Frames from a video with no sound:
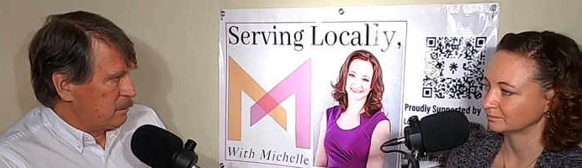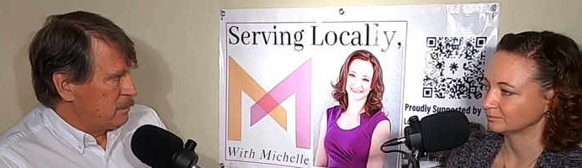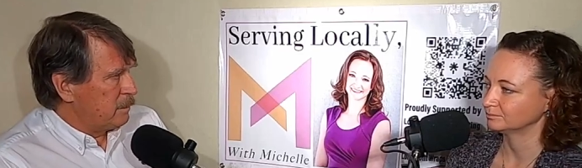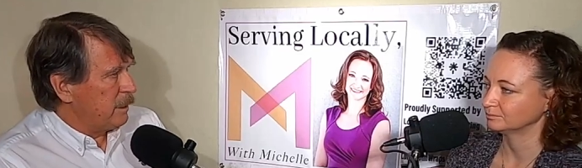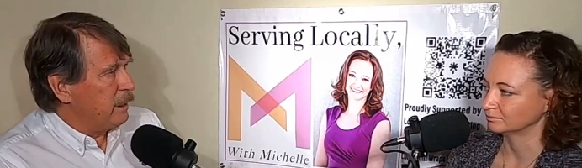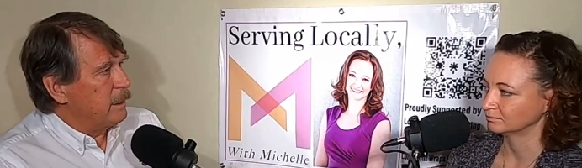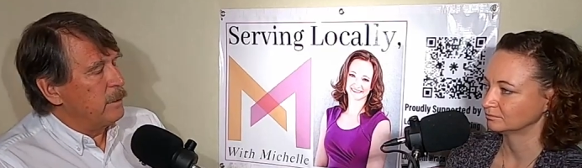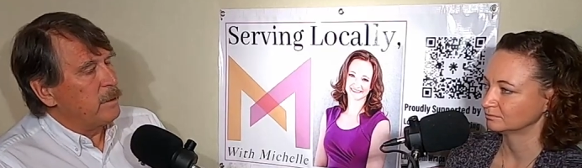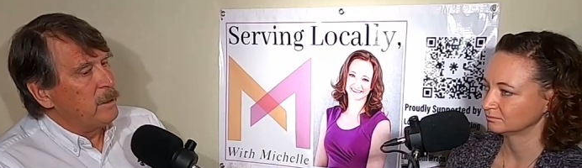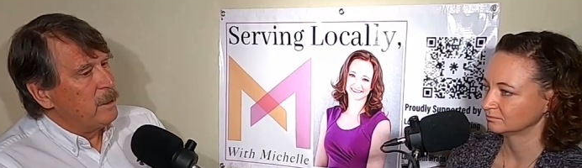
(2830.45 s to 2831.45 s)
Speaker 1: Mm-hmm.
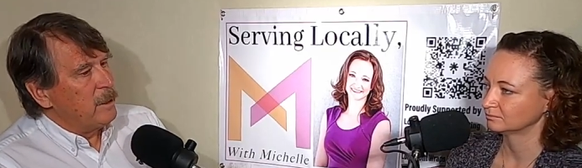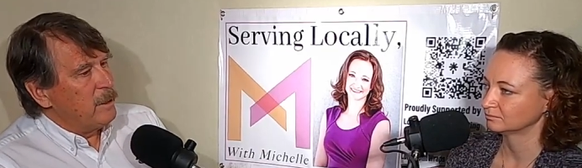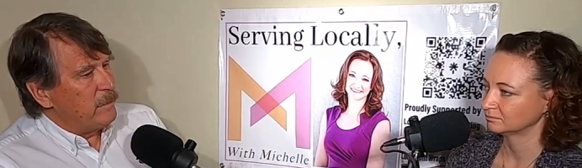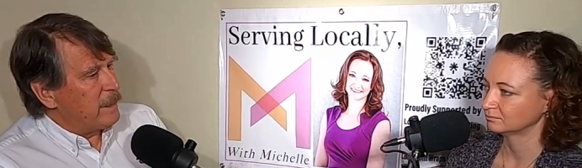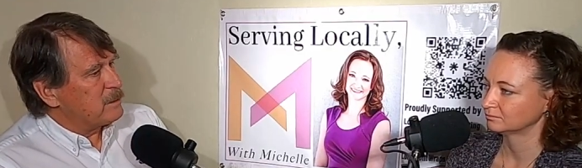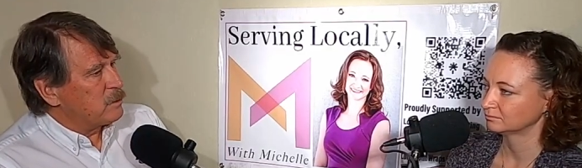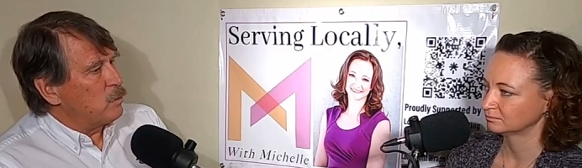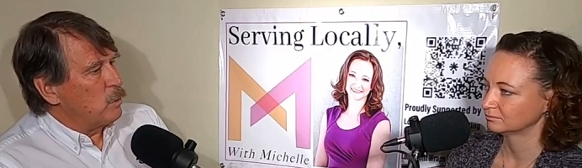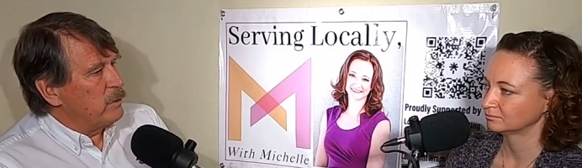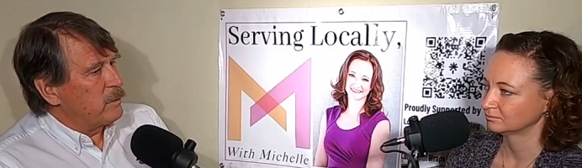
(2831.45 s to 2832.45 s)
And that's the
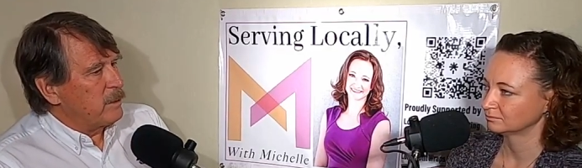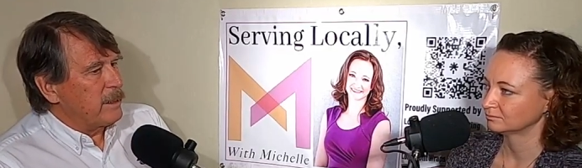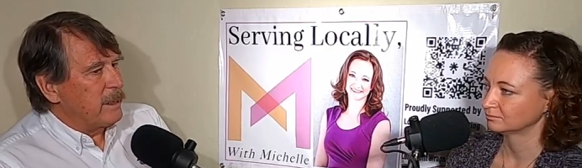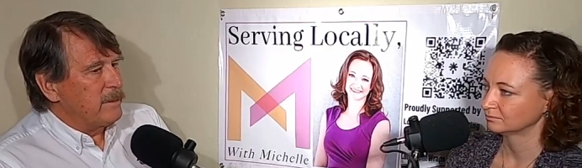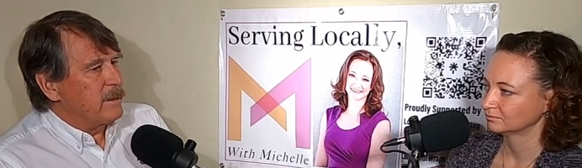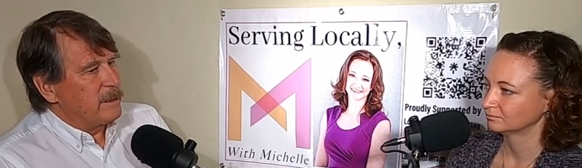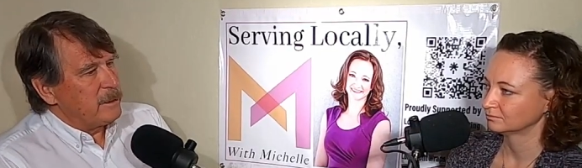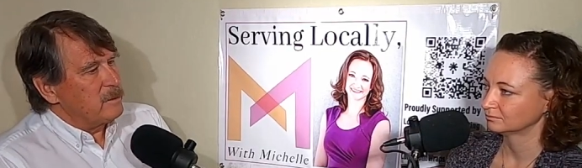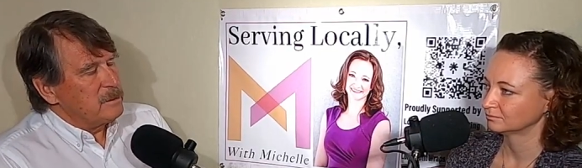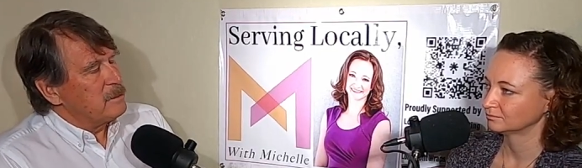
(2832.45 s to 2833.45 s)
one thing I think
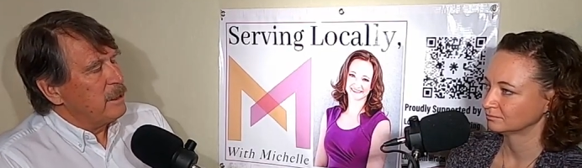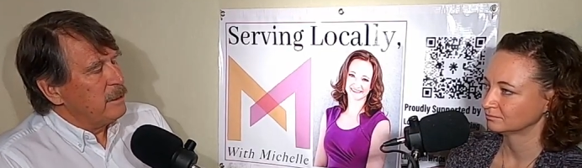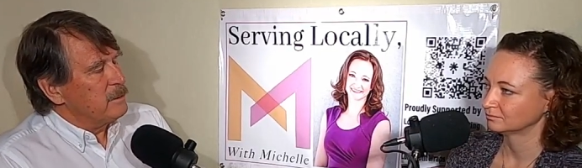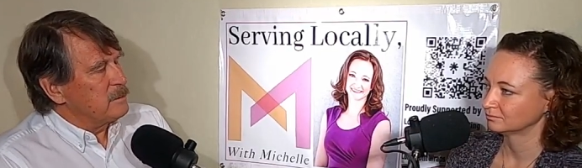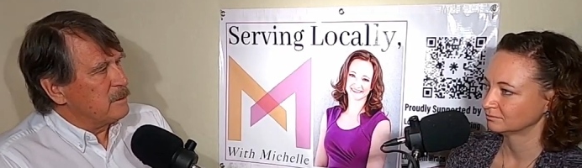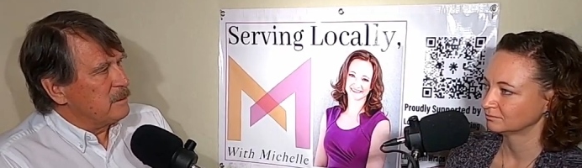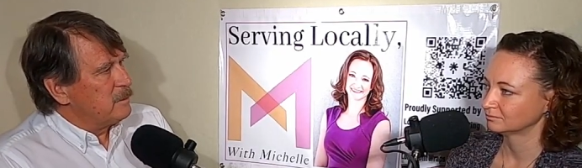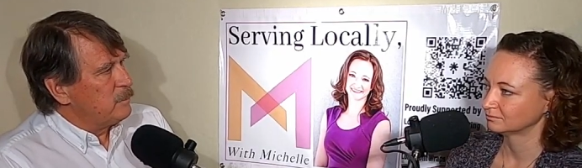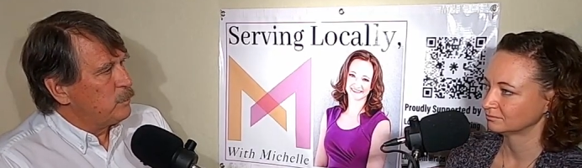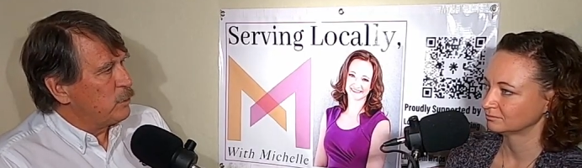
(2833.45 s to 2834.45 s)
I could say as a
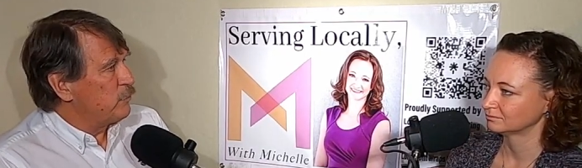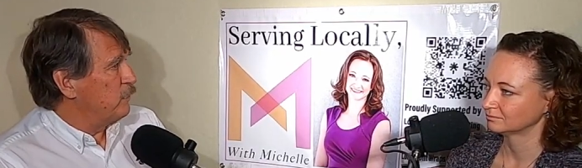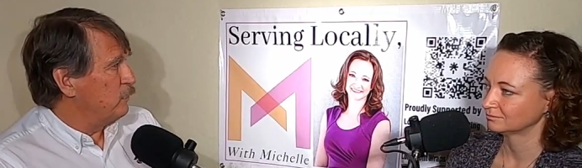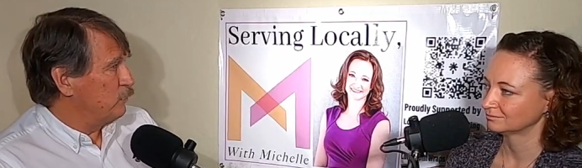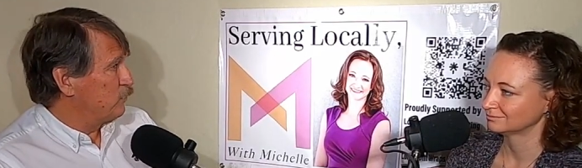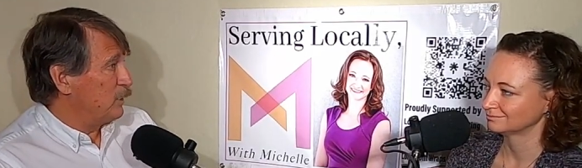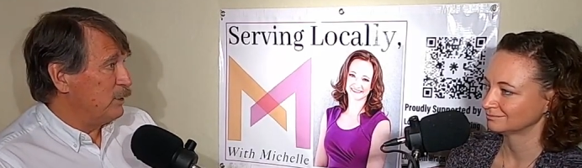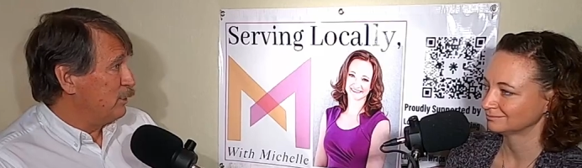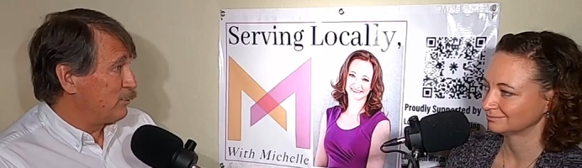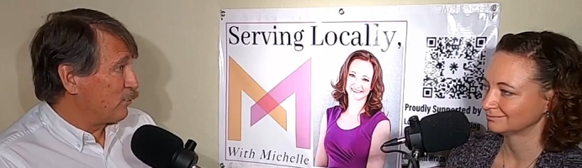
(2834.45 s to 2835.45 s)
person who's been
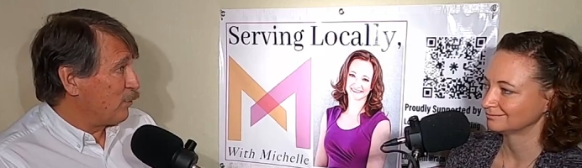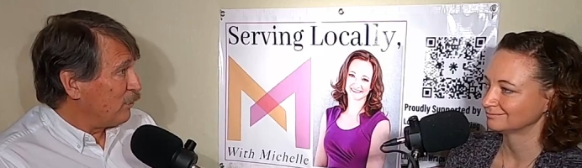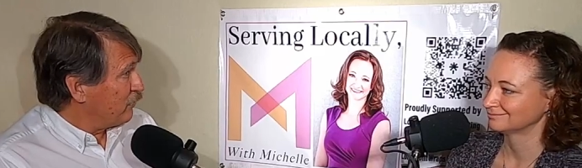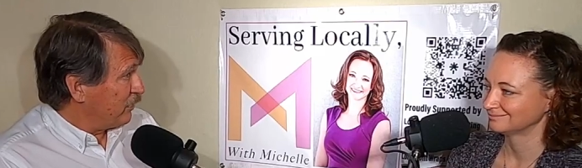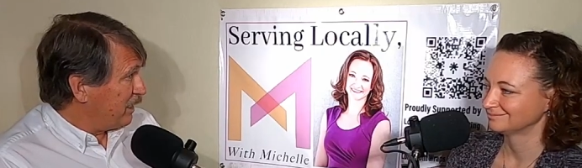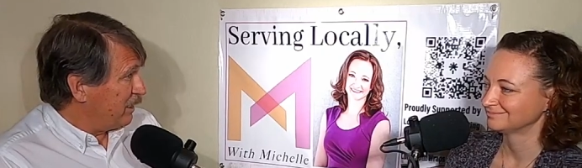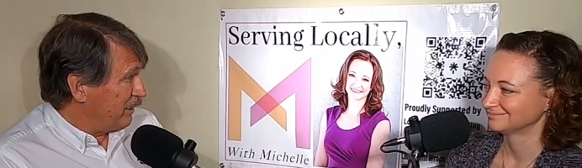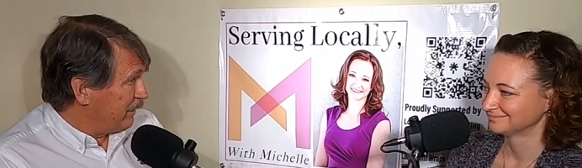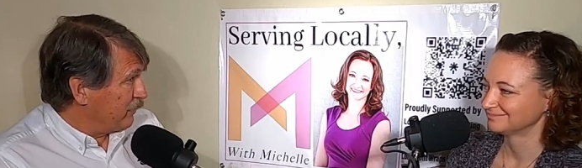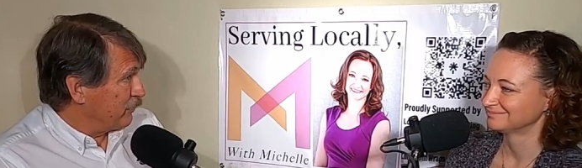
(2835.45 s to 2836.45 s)
in this role for 10
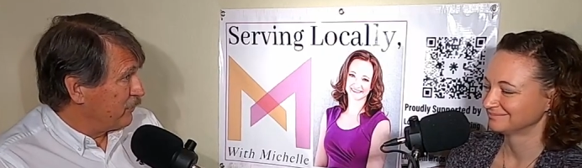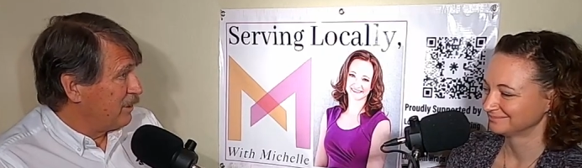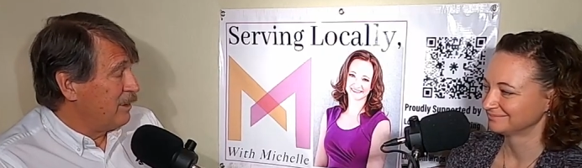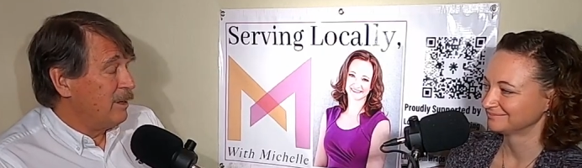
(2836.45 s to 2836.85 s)
years.